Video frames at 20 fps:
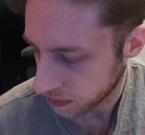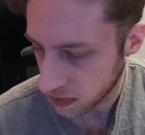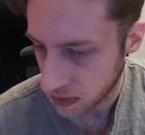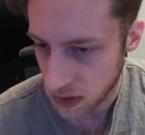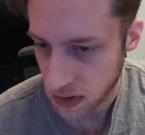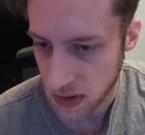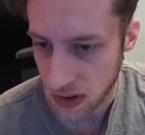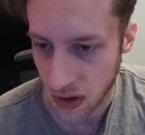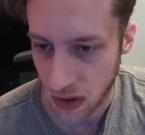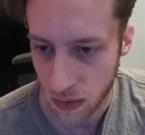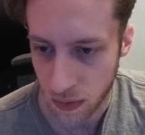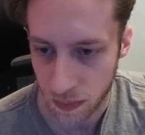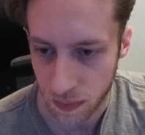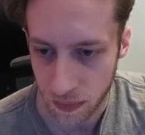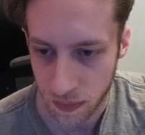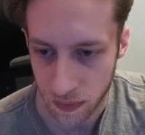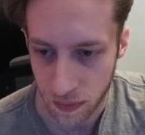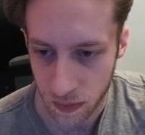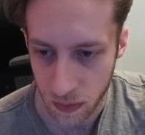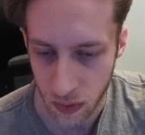So
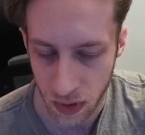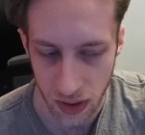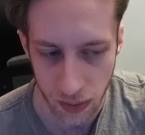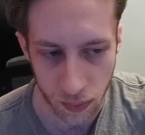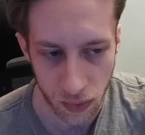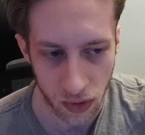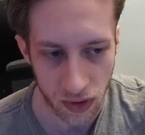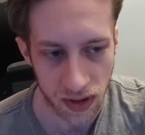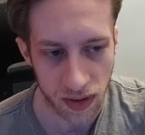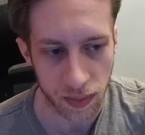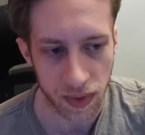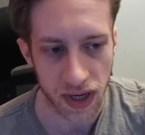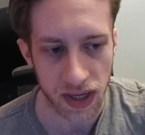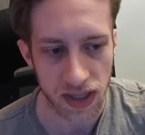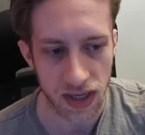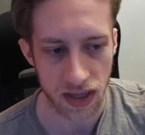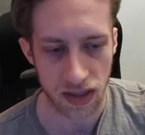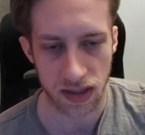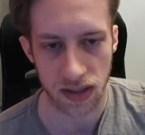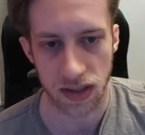really important to pay
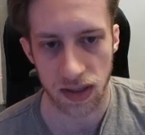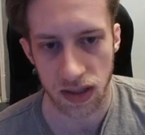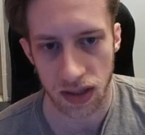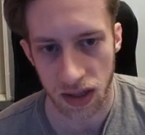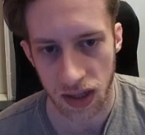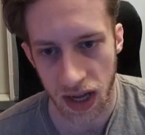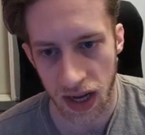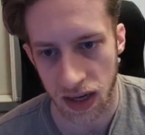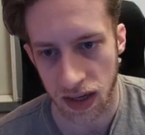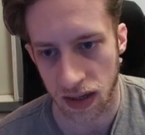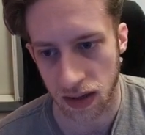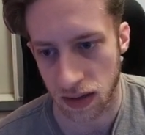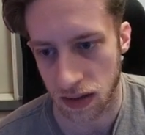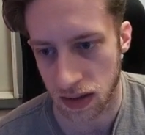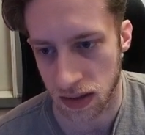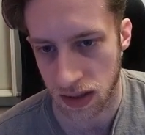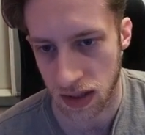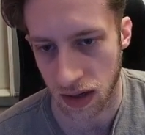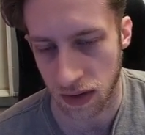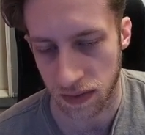attention to that
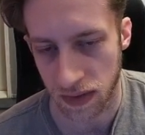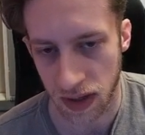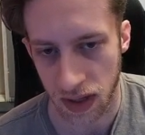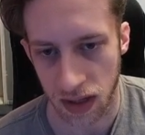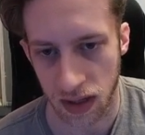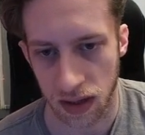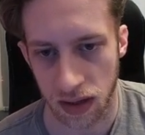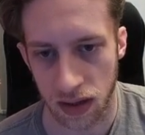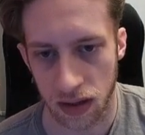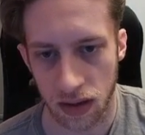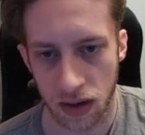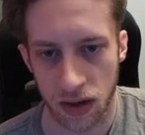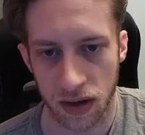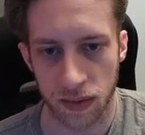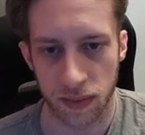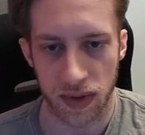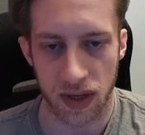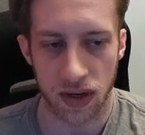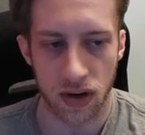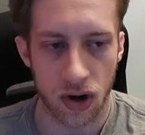stuff in
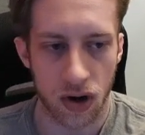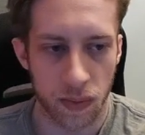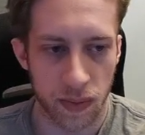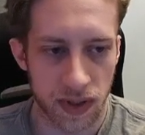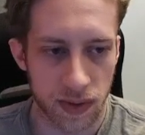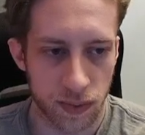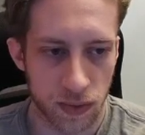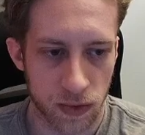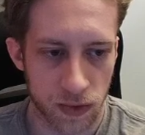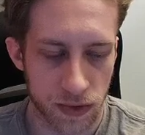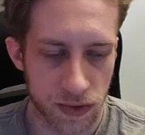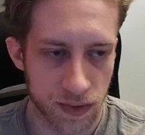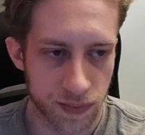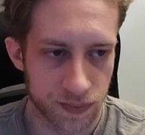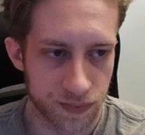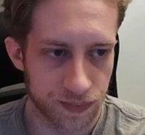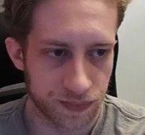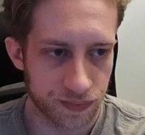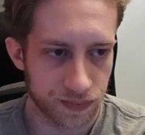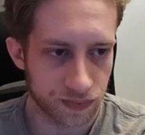the anonymous pools.
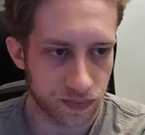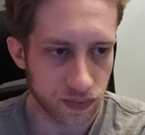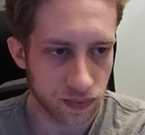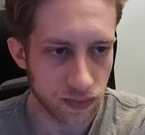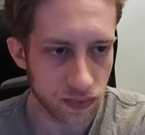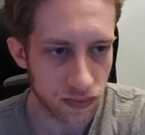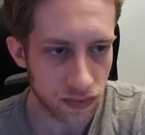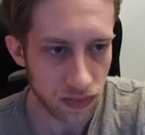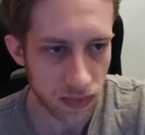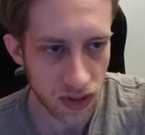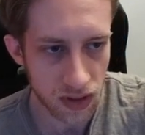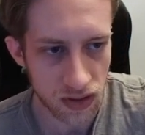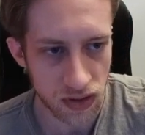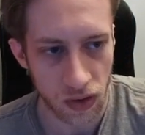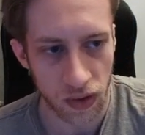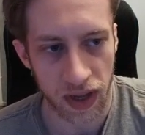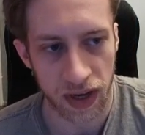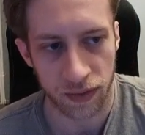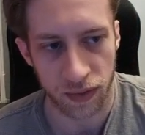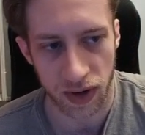So
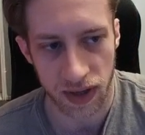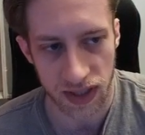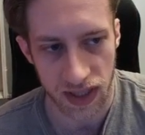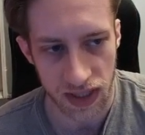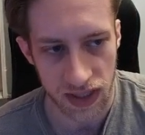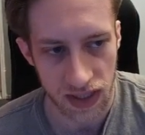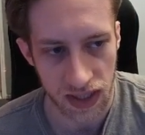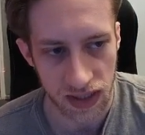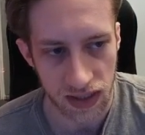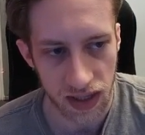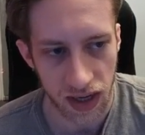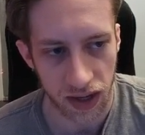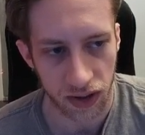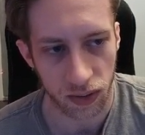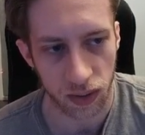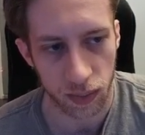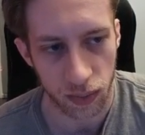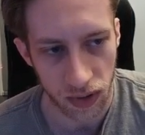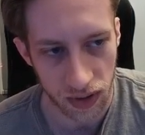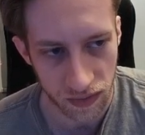like for instance, this guy
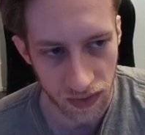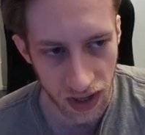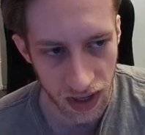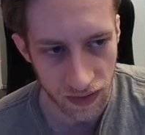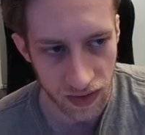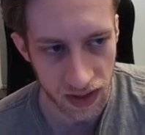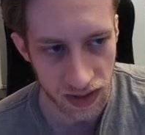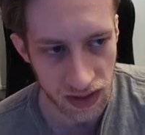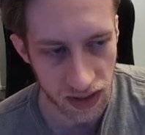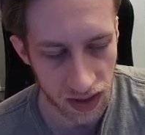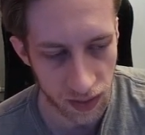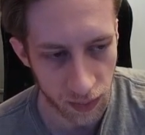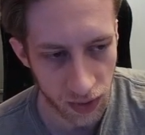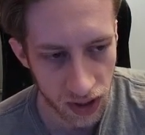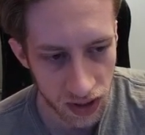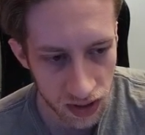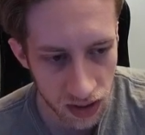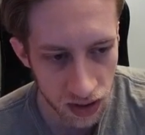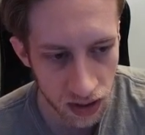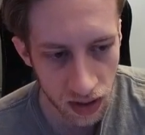3.5xing the
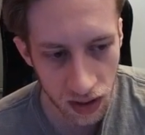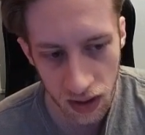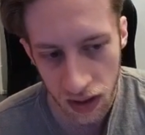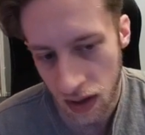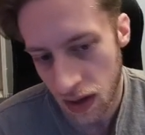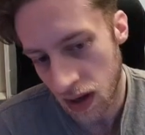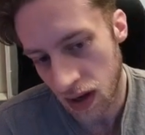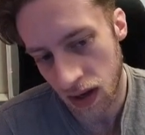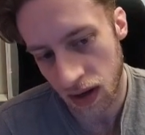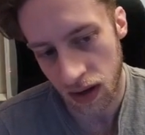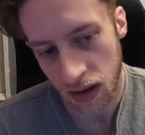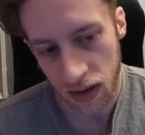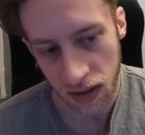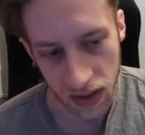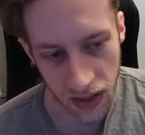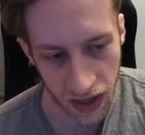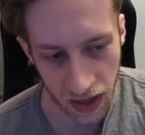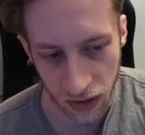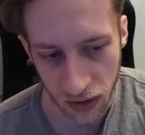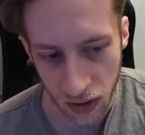button,
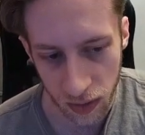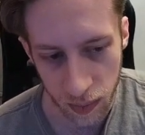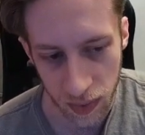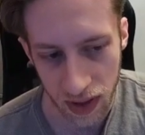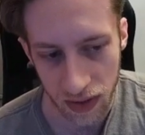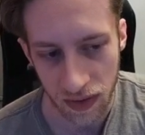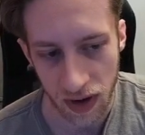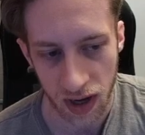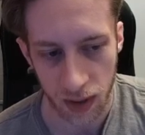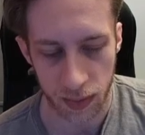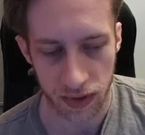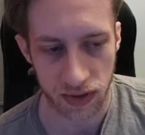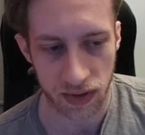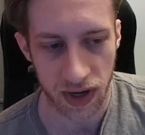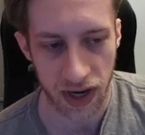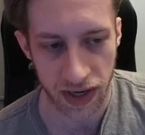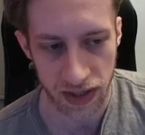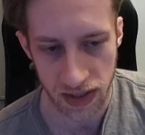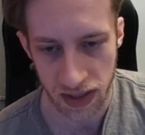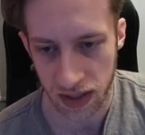that could be a viable
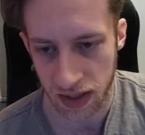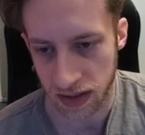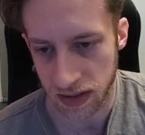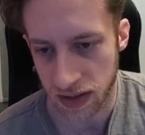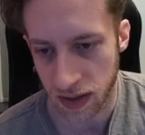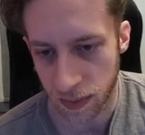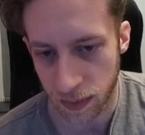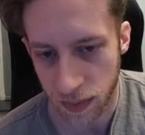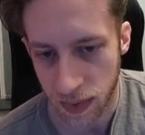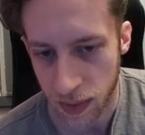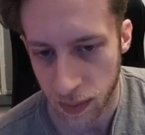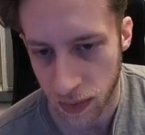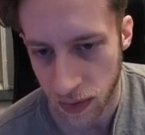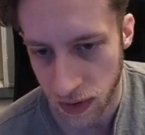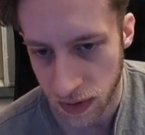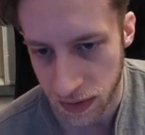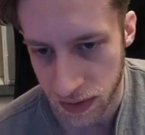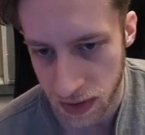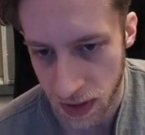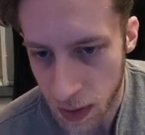strategy that some people
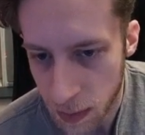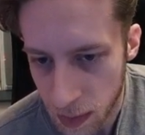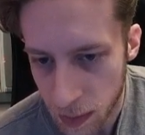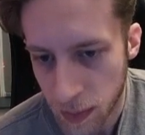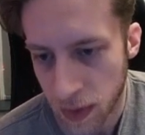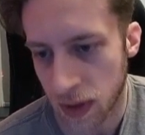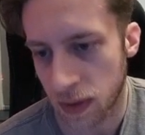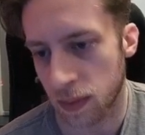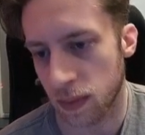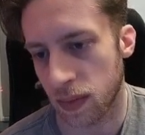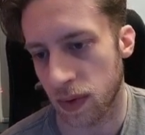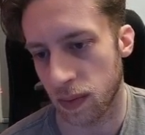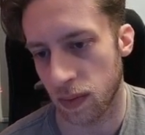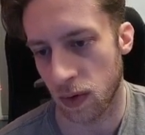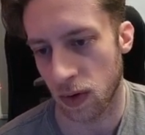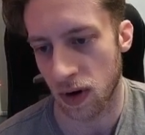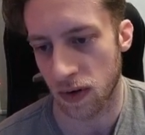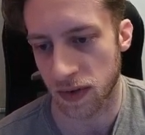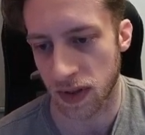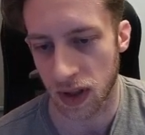use to implement, but
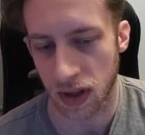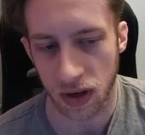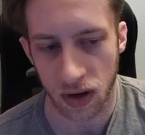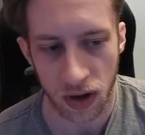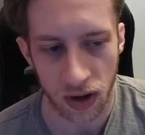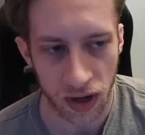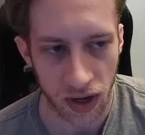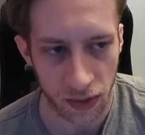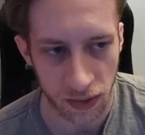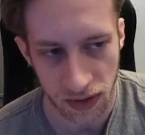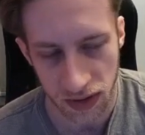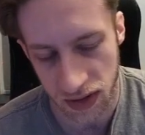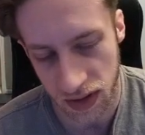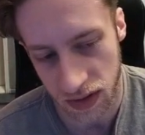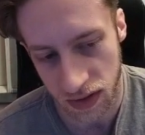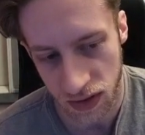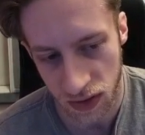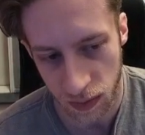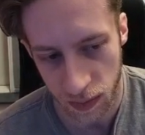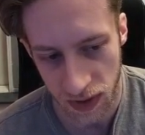more often than not, I would just
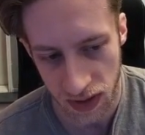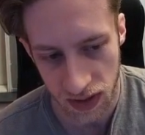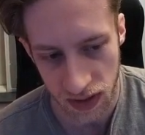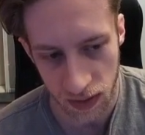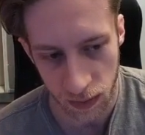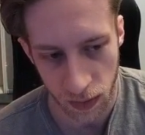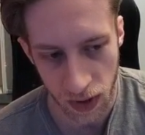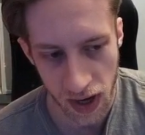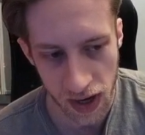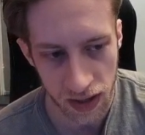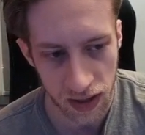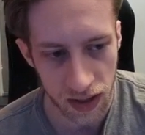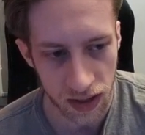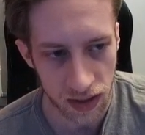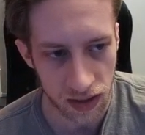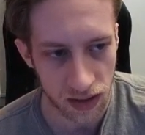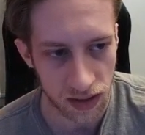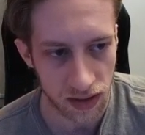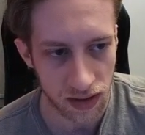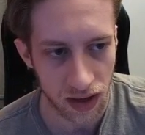assume this is a wreck
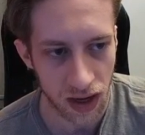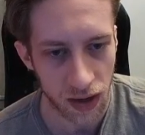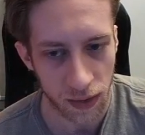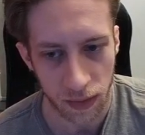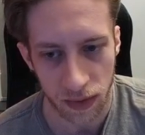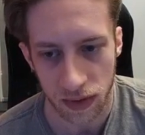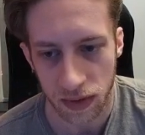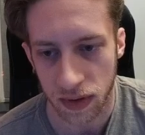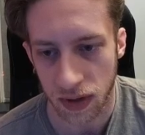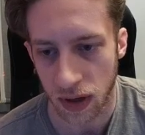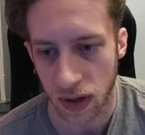and I would,